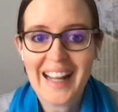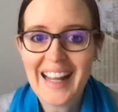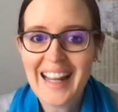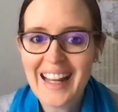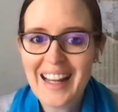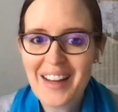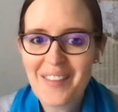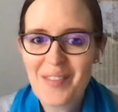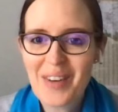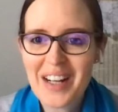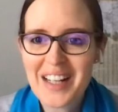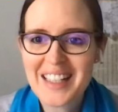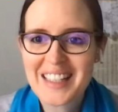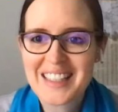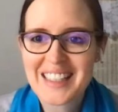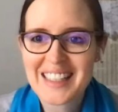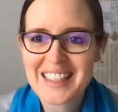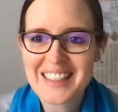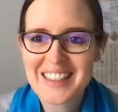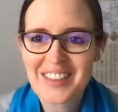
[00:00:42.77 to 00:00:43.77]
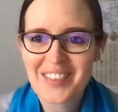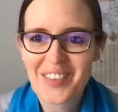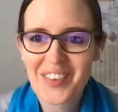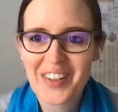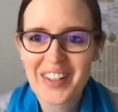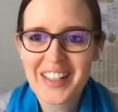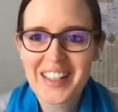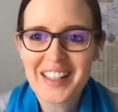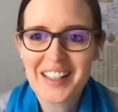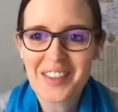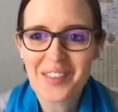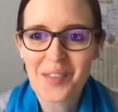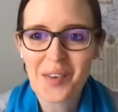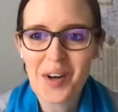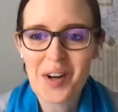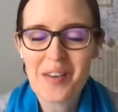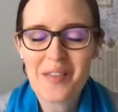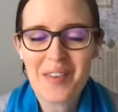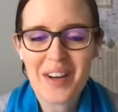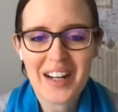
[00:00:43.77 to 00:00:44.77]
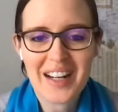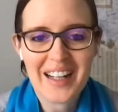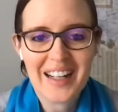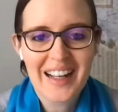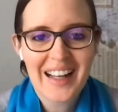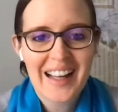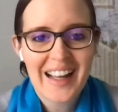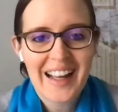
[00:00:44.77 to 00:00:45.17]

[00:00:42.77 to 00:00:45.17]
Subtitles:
Hey, Becca says good morning. Good morning, Becca.